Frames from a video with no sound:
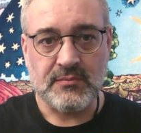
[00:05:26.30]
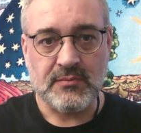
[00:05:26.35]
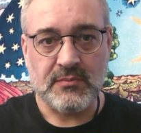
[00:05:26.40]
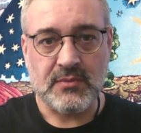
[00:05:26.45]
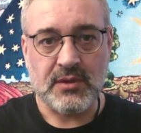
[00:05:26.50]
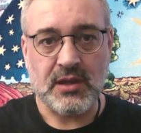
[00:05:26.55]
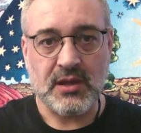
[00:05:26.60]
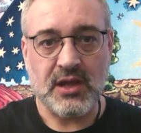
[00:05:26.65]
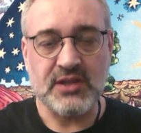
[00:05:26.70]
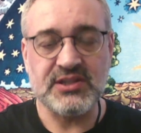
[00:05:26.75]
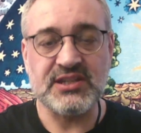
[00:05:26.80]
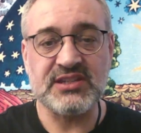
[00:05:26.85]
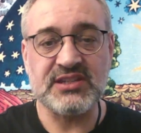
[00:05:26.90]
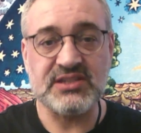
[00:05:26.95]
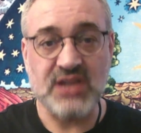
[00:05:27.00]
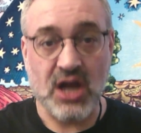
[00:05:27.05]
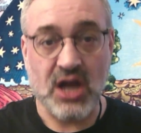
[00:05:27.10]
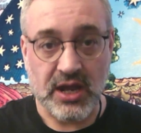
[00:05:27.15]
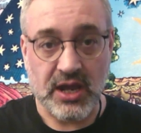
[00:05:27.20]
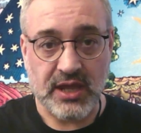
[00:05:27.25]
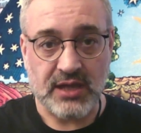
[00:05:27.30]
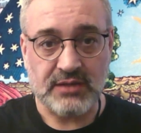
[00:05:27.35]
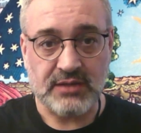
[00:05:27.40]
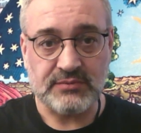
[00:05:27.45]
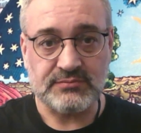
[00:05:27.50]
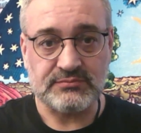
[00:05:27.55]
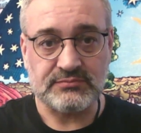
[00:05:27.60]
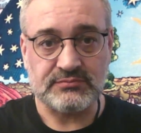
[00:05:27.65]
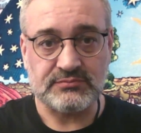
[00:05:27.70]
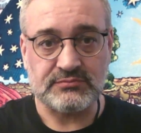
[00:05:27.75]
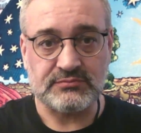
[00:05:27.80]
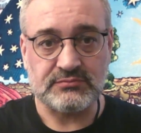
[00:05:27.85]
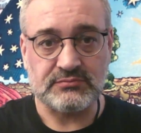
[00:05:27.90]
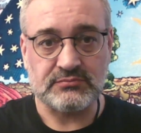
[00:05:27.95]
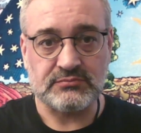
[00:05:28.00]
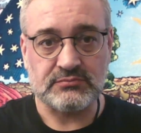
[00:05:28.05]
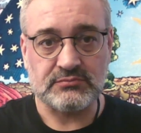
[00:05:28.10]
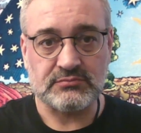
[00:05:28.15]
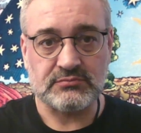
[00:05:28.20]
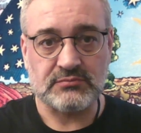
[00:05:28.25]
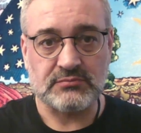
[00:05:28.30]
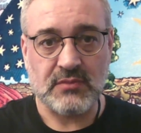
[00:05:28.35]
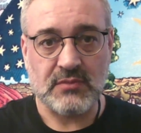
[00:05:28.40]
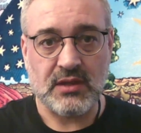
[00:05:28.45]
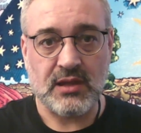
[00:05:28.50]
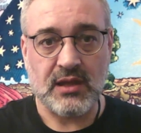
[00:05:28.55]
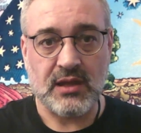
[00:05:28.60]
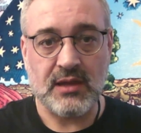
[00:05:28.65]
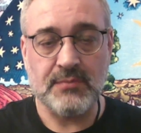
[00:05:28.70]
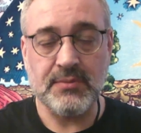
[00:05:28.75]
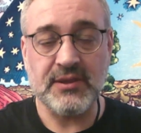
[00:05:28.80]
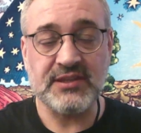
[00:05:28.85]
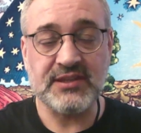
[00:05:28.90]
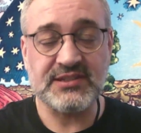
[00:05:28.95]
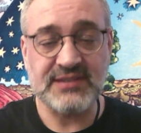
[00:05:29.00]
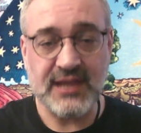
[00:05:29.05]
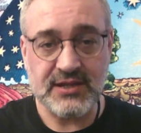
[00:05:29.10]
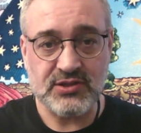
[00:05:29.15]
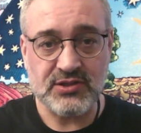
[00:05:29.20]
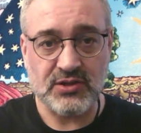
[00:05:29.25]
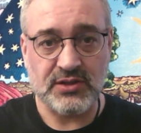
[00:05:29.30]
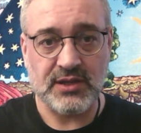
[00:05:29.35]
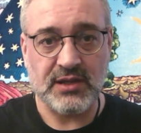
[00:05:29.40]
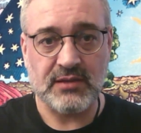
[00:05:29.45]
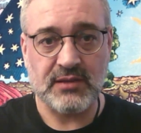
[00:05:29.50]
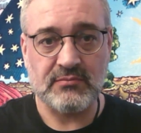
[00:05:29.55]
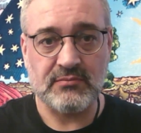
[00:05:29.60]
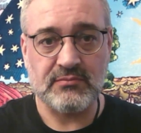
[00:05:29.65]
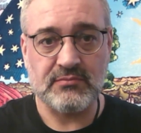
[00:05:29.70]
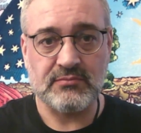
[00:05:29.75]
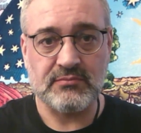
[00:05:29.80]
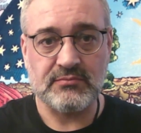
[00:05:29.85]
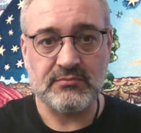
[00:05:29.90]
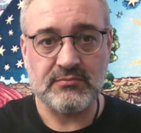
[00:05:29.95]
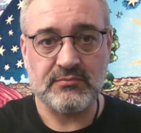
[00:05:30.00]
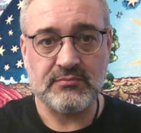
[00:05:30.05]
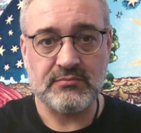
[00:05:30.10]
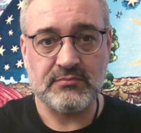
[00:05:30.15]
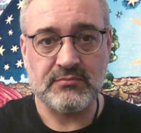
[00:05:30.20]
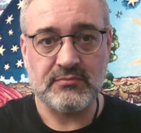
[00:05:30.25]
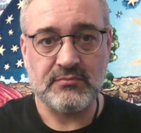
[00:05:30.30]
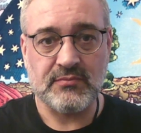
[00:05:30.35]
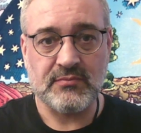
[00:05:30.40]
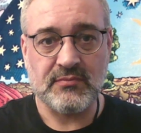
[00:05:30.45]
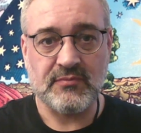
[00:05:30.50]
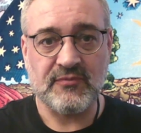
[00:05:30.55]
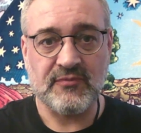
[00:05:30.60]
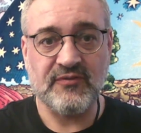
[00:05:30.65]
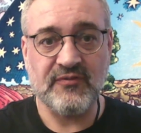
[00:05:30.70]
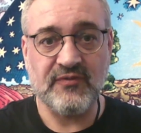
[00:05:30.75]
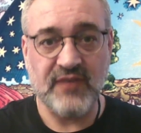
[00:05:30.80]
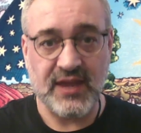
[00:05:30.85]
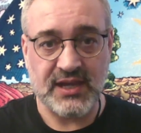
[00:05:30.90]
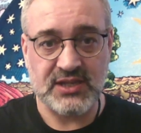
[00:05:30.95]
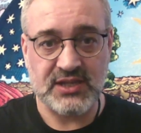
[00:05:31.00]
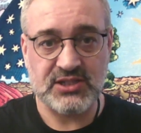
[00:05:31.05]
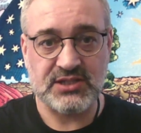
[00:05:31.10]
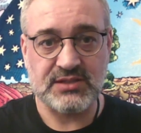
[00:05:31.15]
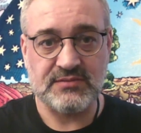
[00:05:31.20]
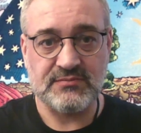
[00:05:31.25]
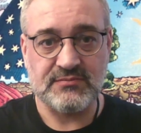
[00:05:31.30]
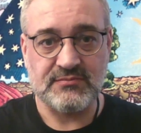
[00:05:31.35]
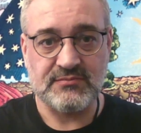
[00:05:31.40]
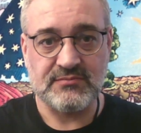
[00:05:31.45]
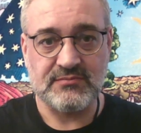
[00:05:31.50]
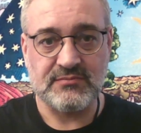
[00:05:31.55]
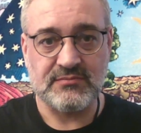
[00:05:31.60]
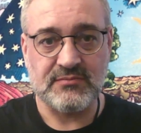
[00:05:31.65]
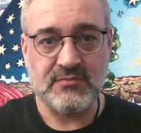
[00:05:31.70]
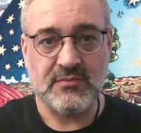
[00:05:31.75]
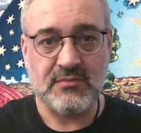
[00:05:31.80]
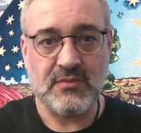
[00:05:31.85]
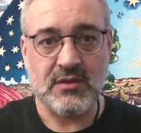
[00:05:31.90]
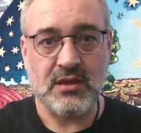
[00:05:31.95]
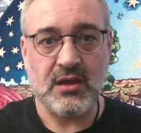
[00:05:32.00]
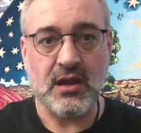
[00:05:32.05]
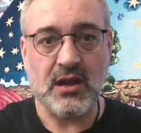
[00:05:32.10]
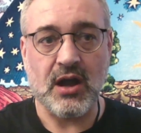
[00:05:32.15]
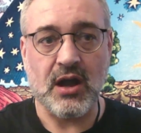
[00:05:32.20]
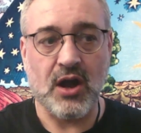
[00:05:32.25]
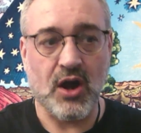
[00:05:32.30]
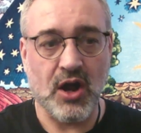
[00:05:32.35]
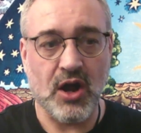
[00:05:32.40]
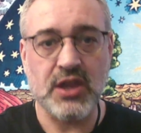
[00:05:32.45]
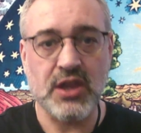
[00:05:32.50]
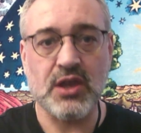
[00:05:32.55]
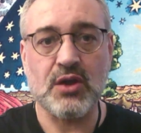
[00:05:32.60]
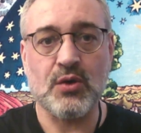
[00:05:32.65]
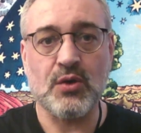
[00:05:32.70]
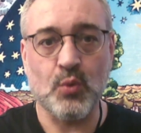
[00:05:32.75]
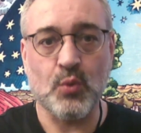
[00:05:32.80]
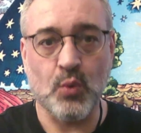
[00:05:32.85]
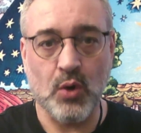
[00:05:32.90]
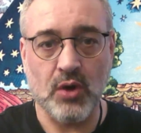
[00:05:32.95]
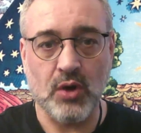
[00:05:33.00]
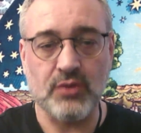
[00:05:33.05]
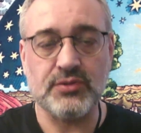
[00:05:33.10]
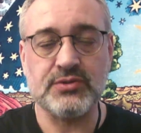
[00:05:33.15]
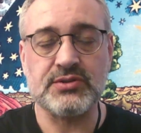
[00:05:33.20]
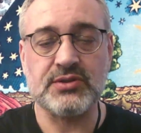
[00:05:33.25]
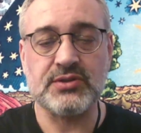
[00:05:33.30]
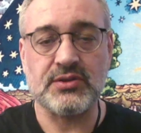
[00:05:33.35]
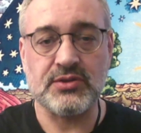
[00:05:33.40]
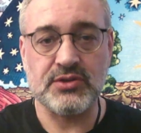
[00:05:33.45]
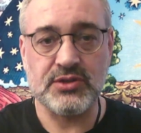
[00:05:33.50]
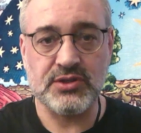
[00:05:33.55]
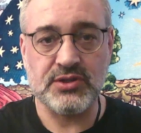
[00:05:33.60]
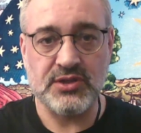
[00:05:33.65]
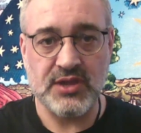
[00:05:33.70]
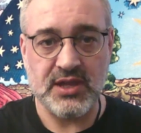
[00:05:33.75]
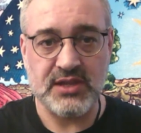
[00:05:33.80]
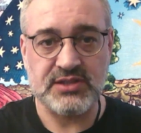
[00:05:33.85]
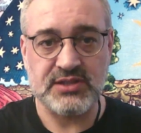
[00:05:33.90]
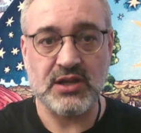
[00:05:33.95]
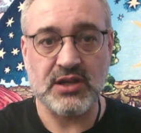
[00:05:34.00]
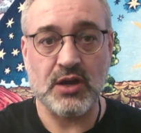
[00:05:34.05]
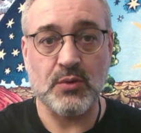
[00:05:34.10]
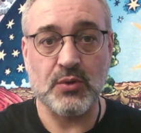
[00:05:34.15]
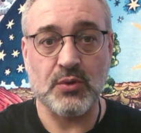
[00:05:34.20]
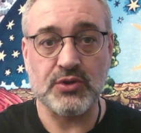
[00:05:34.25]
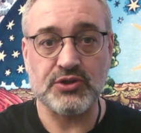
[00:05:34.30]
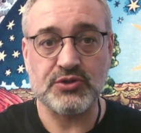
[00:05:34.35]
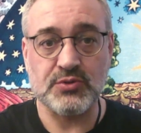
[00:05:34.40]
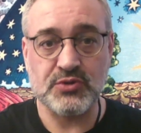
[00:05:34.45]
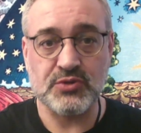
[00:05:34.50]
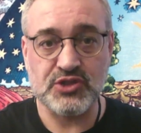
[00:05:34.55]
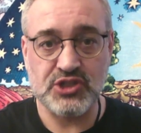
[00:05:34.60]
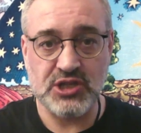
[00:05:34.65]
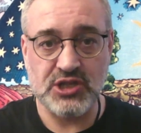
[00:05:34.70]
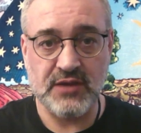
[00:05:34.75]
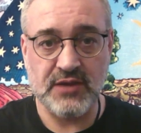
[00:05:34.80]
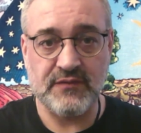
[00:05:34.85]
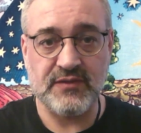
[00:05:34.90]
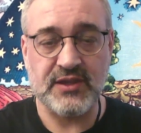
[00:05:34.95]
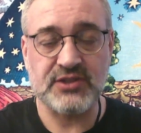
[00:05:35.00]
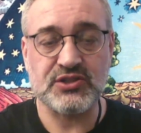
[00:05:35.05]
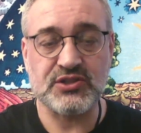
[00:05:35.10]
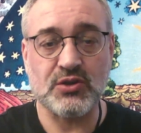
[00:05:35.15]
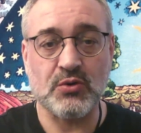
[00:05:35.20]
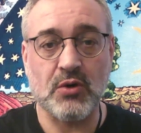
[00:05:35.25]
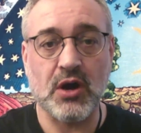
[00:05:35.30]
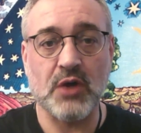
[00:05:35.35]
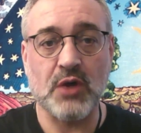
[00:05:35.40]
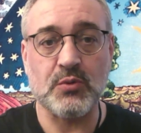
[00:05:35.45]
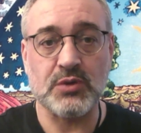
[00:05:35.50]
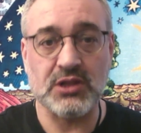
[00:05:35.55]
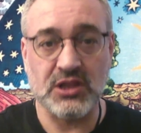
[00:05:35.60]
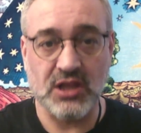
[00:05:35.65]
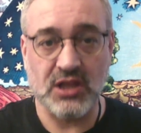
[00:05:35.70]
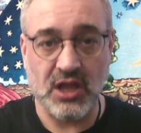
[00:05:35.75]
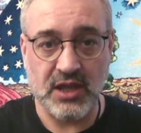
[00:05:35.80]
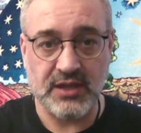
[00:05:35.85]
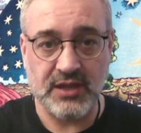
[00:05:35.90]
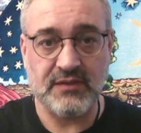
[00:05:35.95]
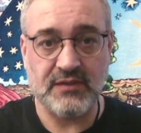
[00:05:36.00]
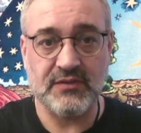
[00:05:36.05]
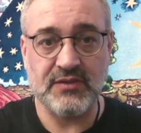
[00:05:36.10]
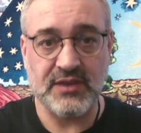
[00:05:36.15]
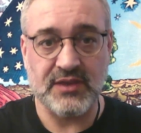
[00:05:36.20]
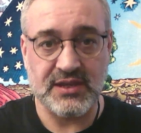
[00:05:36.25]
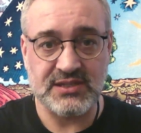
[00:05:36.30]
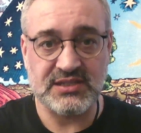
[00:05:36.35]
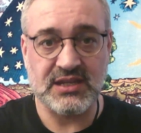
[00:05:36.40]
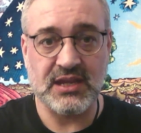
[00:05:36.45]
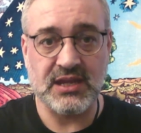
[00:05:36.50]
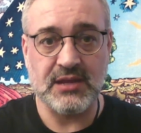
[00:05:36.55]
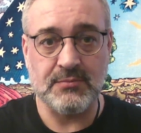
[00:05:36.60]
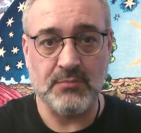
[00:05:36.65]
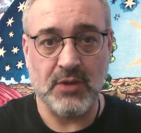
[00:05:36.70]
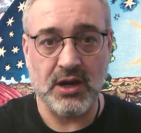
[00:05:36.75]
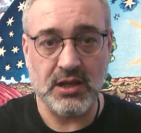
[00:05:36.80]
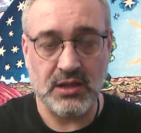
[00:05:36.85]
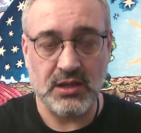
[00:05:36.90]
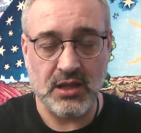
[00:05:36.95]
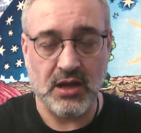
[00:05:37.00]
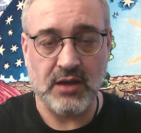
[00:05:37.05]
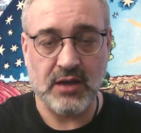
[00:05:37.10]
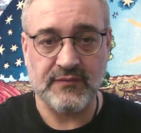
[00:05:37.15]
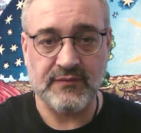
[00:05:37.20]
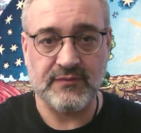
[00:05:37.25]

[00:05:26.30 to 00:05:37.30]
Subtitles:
a desire, and be set on it, fixed. I want this, I want to achieve this, or I would like this in my life.